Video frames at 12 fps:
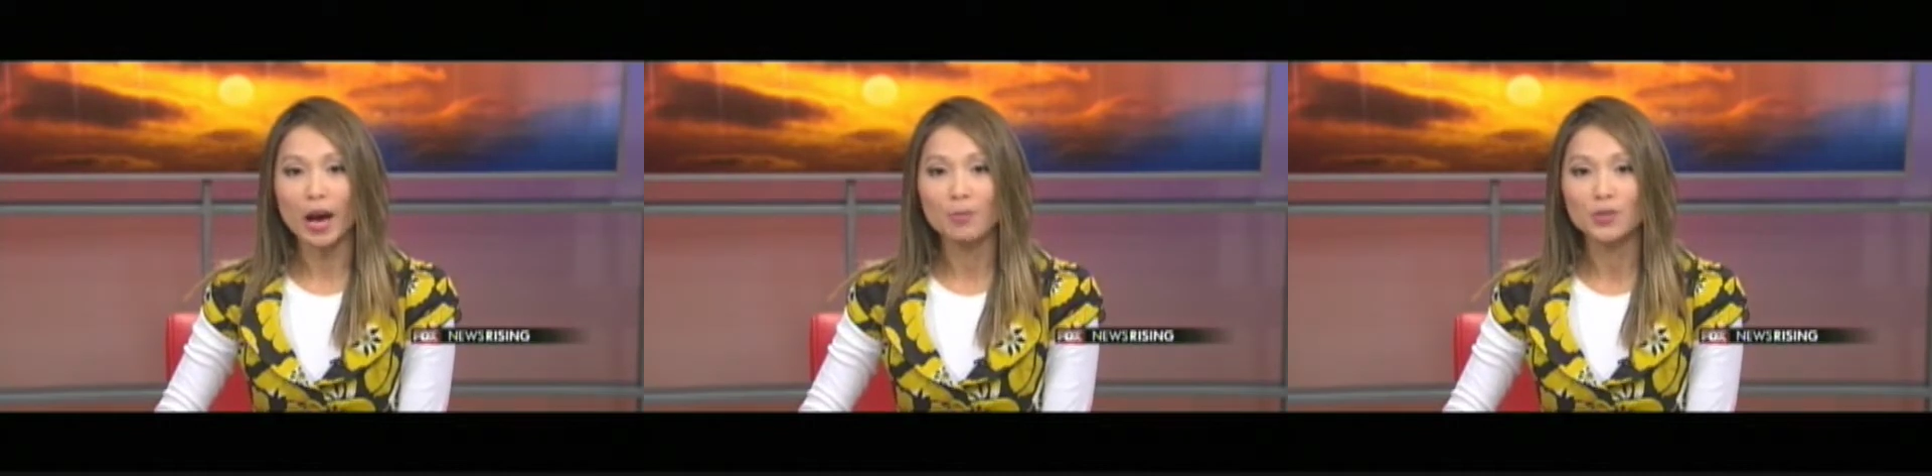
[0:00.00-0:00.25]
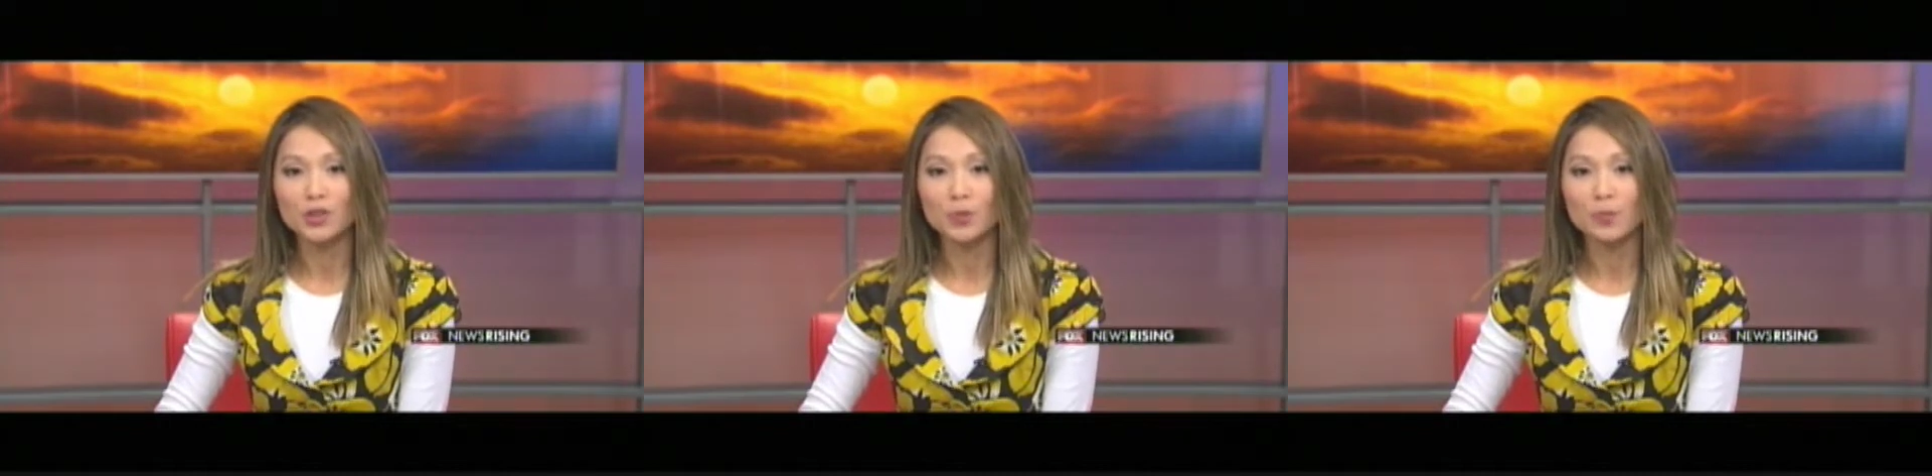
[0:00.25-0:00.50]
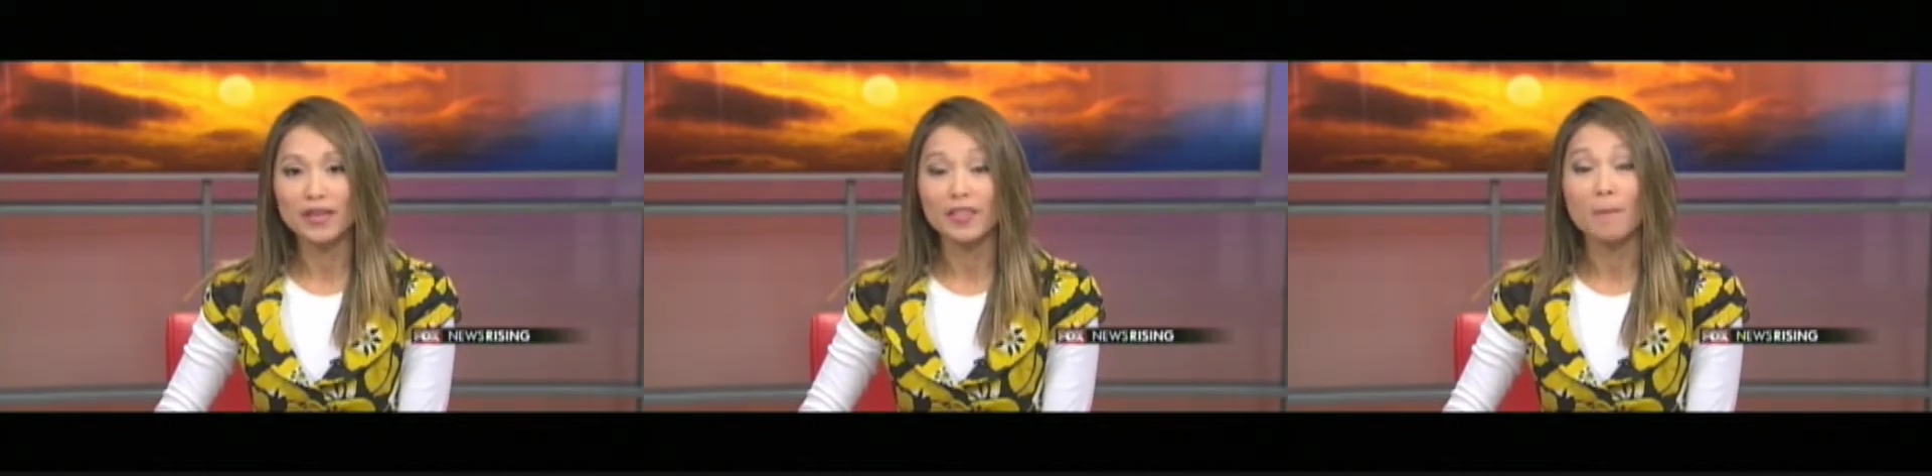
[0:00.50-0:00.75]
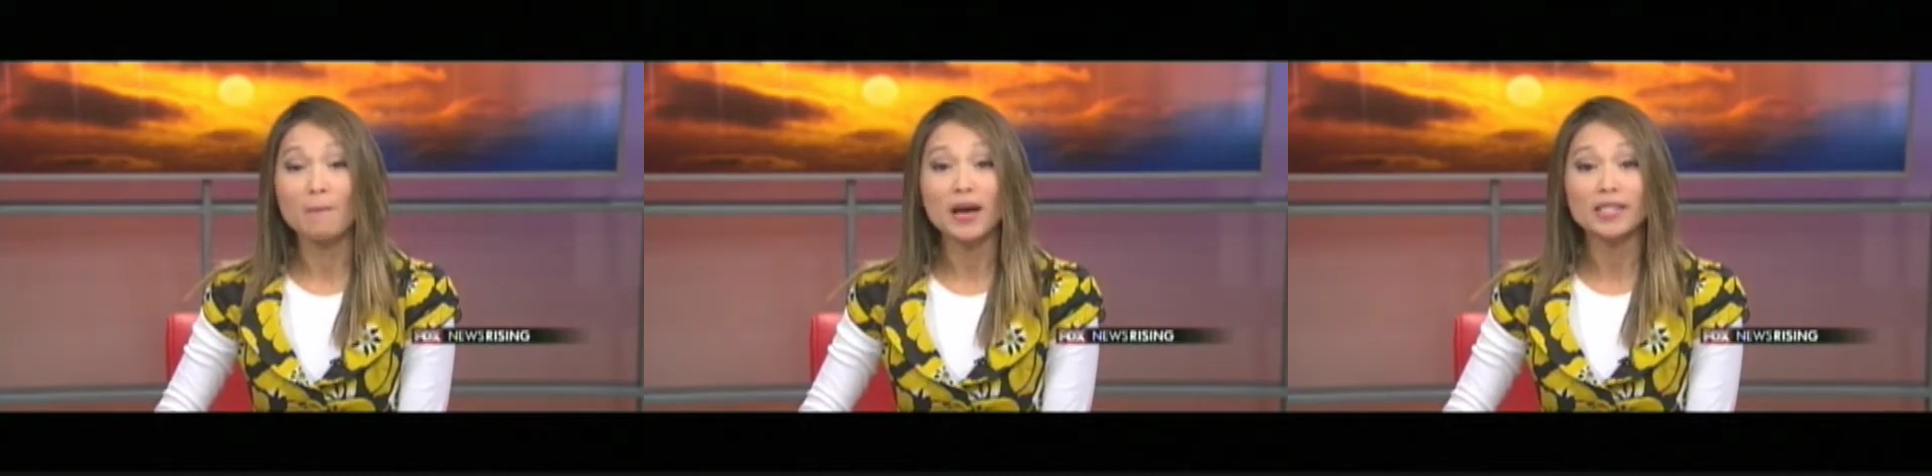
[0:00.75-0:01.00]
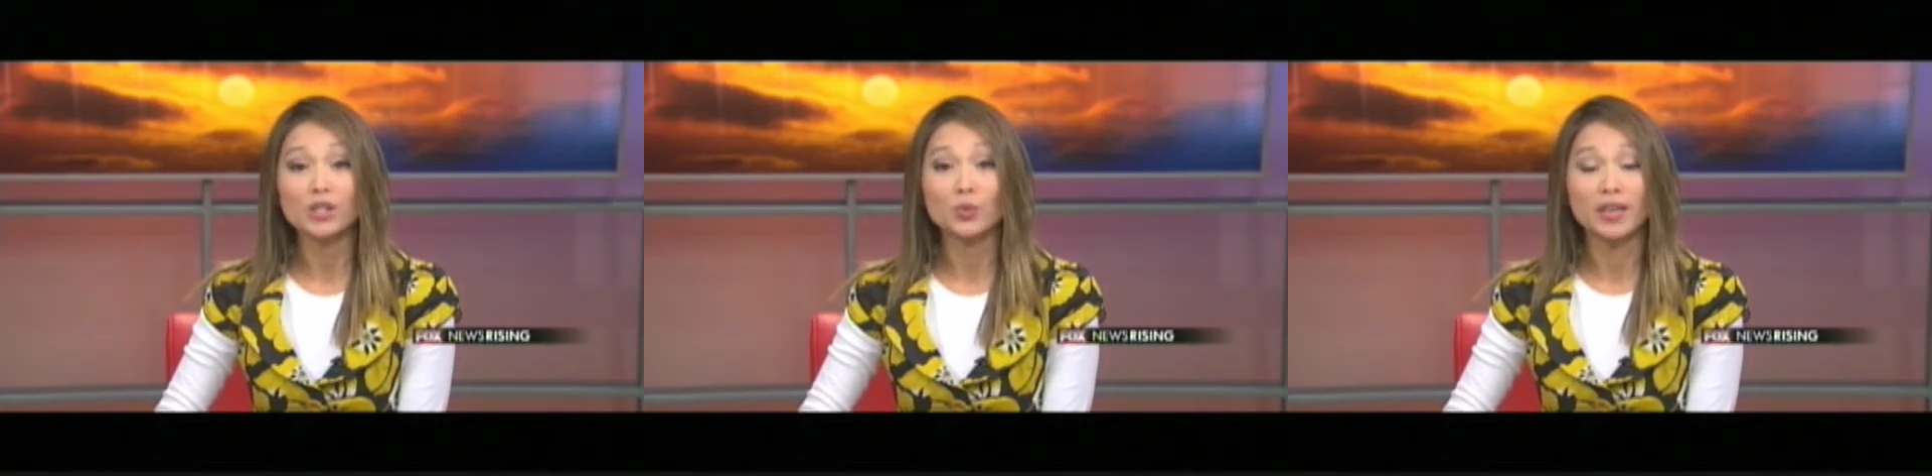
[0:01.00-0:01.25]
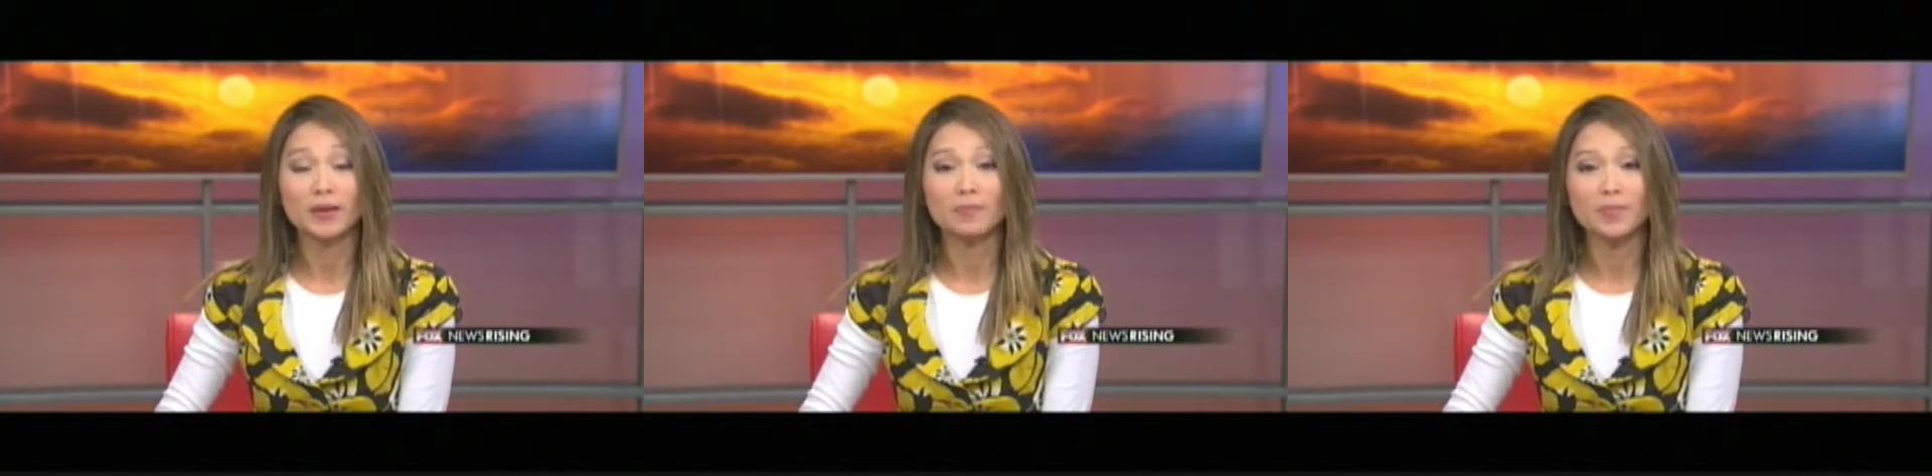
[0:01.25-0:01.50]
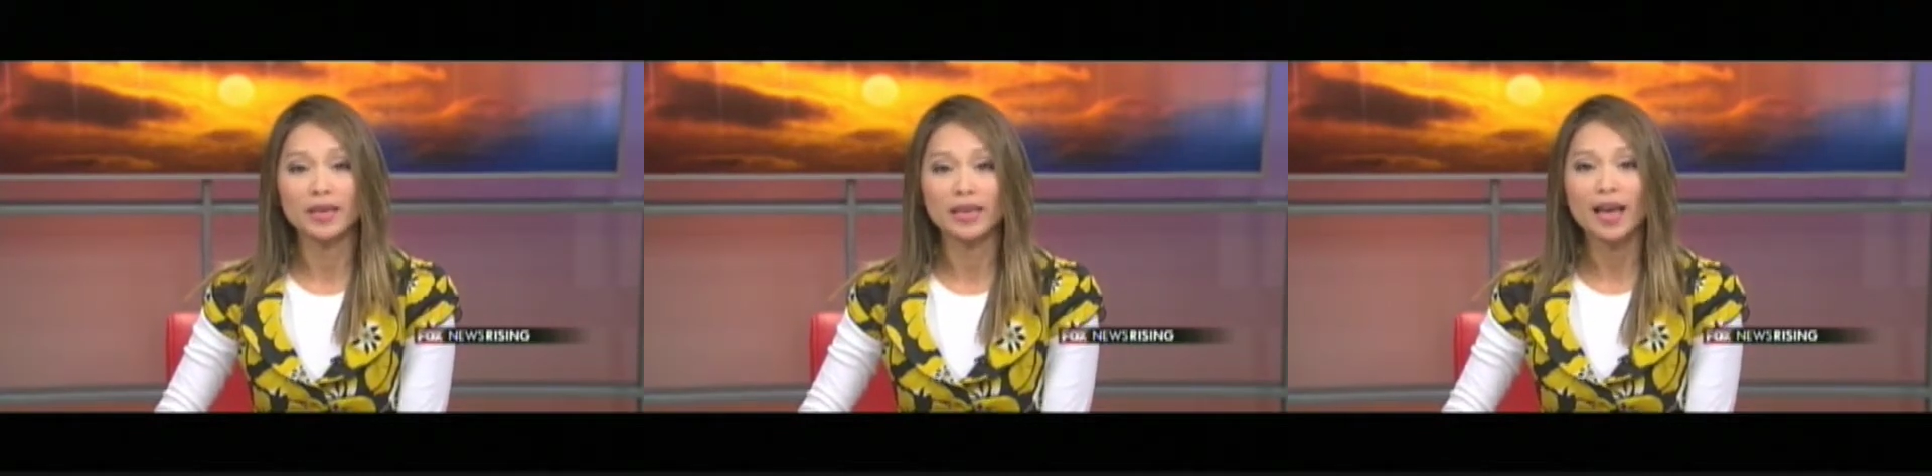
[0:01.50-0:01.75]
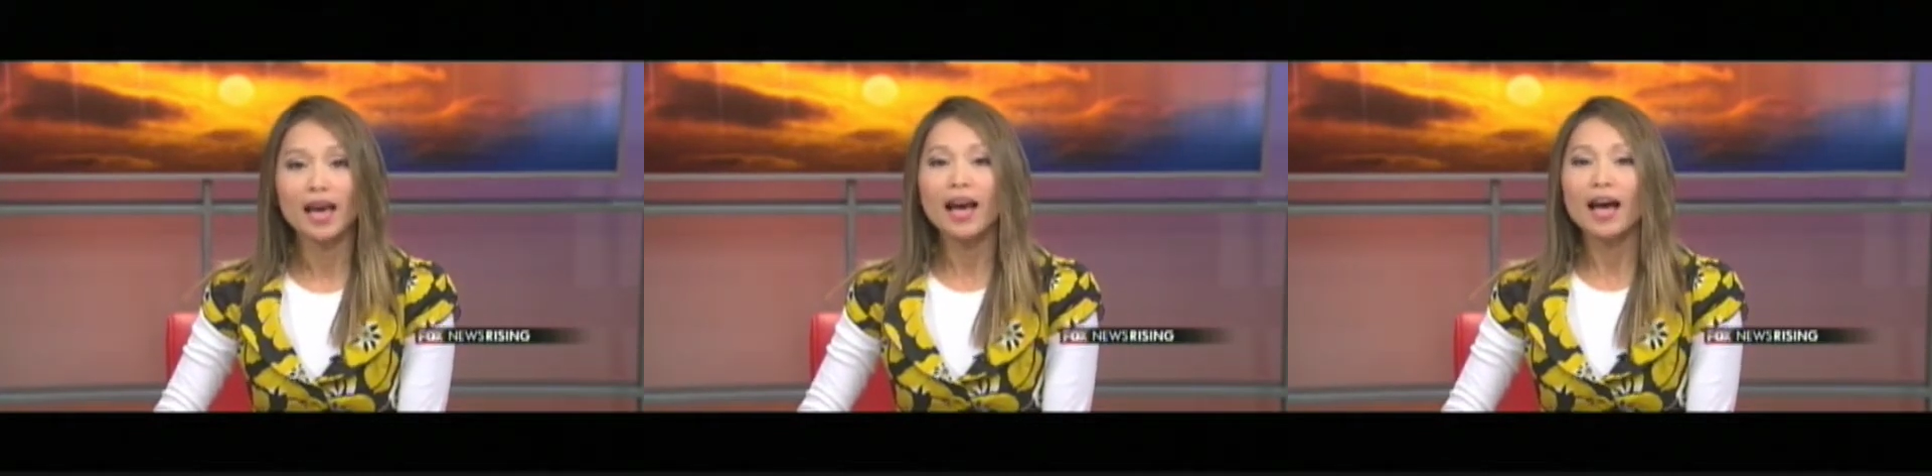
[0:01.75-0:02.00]
comes to being the best we can
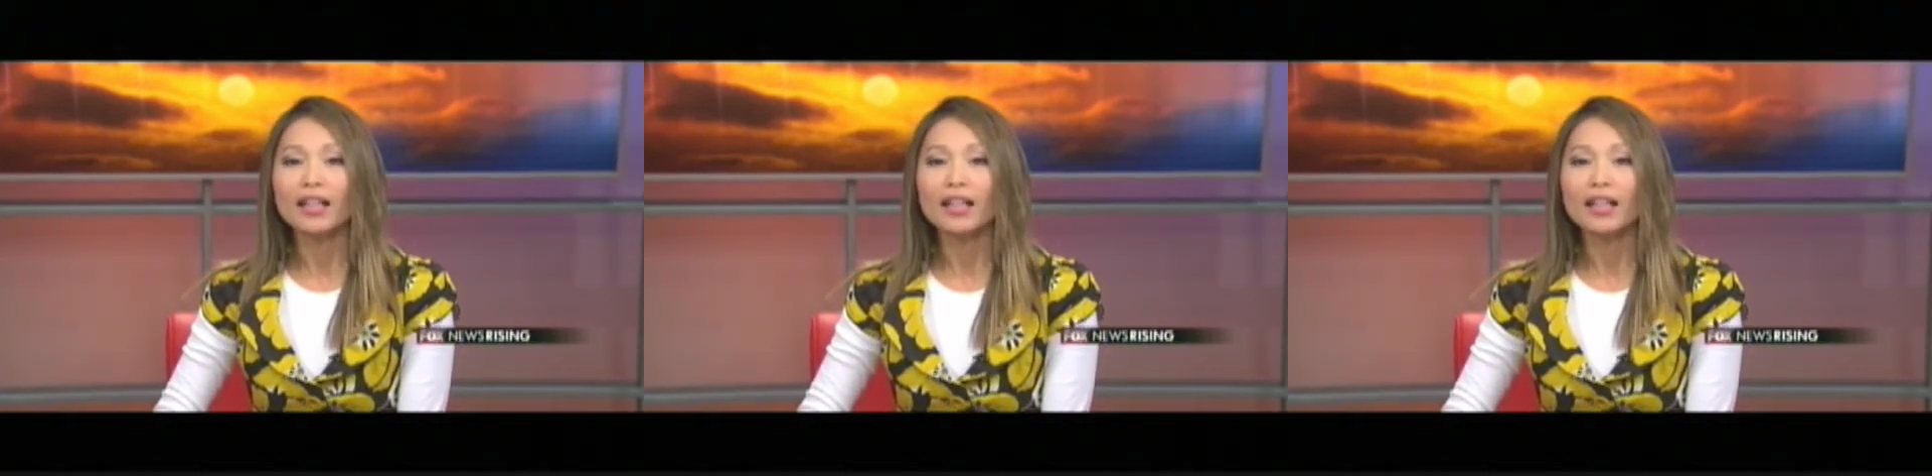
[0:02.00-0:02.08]
be.